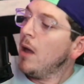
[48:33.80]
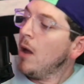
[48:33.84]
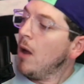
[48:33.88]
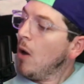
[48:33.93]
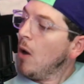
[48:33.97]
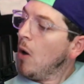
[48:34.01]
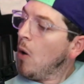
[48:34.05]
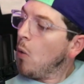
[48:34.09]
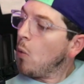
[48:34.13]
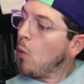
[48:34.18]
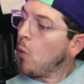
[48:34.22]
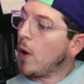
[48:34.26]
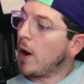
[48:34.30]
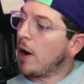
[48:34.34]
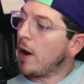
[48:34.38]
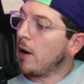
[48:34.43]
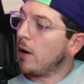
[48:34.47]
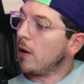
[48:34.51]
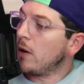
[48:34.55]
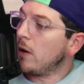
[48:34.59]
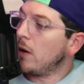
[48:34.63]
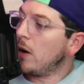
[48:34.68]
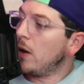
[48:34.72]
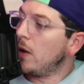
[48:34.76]

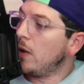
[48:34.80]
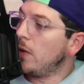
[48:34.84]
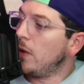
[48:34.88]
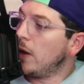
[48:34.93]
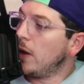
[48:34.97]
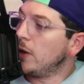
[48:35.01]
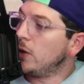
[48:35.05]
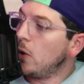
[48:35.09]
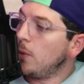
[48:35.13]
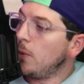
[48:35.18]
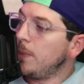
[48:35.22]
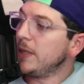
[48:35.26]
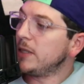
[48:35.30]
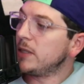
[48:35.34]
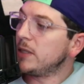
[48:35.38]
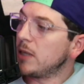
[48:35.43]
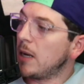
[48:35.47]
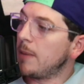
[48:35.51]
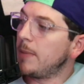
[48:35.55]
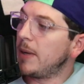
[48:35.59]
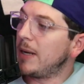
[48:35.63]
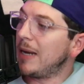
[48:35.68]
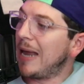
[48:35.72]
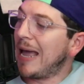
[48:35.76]
where Adobe
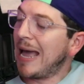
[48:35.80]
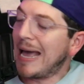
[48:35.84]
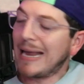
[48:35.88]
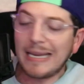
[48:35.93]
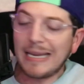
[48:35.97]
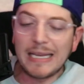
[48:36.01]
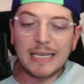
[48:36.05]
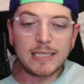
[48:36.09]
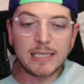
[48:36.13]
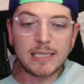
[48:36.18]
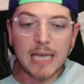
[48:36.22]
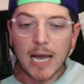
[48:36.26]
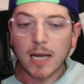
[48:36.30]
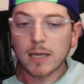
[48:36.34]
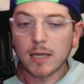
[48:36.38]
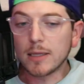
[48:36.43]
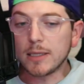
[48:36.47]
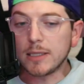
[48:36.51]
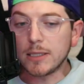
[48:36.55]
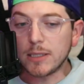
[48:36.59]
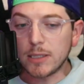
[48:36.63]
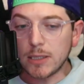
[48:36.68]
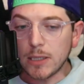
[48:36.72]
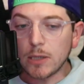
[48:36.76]
Summit had exactly
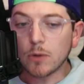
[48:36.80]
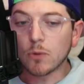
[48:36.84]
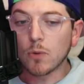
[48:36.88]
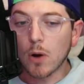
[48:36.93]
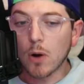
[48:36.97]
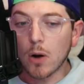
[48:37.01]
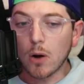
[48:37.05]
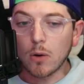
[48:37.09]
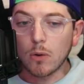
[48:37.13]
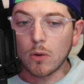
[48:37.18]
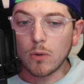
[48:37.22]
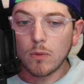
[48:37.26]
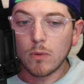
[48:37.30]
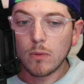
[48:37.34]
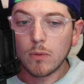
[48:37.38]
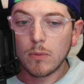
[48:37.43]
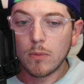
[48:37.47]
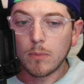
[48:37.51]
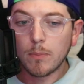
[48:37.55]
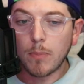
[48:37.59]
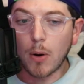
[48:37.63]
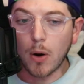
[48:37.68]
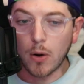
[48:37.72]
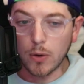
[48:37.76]
0
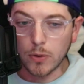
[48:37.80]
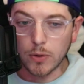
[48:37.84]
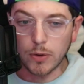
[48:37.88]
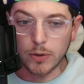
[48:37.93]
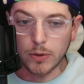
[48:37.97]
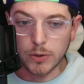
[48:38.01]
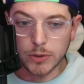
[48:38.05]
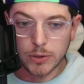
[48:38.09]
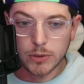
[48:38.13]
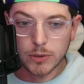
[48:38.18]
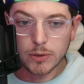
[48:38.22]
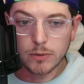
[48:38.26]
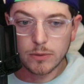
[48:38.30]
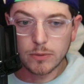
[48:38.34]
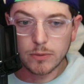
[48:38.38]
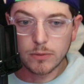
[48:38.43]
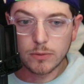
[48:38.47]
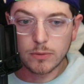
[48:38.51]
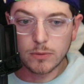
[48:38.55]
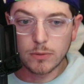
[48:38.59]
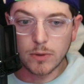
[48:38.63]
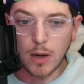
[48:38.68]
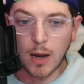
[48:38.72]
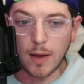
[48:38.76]
partners
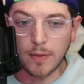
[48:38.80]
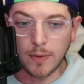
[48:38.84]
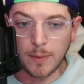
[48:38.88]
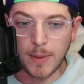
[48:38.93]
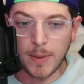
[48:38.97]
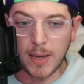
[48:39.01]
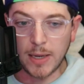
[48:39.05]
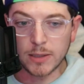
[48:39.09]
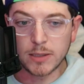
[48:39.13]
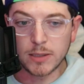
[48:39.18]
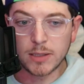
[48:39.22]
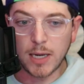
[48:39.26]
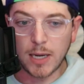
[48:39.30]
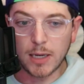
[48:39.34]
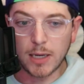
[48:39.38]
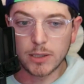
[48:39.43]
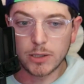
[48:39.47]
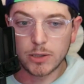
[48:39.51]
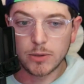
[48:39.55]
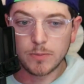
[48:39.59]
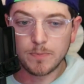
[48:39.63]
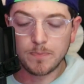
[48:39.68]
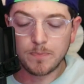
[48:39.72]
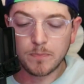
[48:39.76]
on the main
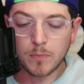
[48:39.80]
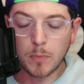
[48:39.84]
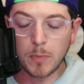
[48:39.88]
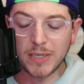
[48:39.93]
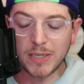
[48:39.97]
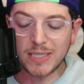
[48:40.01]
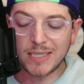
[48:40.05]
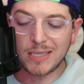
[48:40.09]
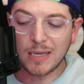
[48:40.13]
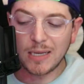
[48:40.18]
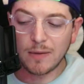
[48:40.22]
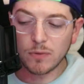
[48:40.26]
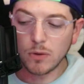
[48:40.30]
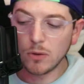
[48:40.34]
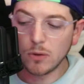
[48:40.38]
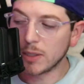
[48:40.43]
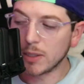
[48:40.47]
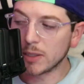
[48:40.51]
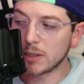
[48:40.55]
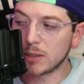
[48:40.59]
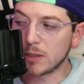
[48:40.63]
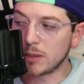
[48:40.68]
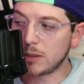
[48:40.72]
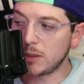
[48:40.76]
stage. But Steve
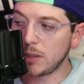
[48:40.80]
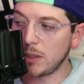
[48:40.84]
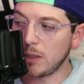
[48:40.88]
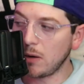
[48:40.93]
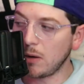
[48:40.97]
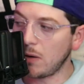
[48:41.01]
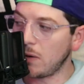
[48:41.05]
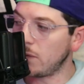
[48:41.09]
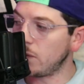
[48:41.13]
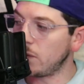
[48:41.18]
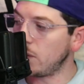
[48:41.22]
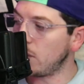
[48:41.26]
Lucas, the CEO of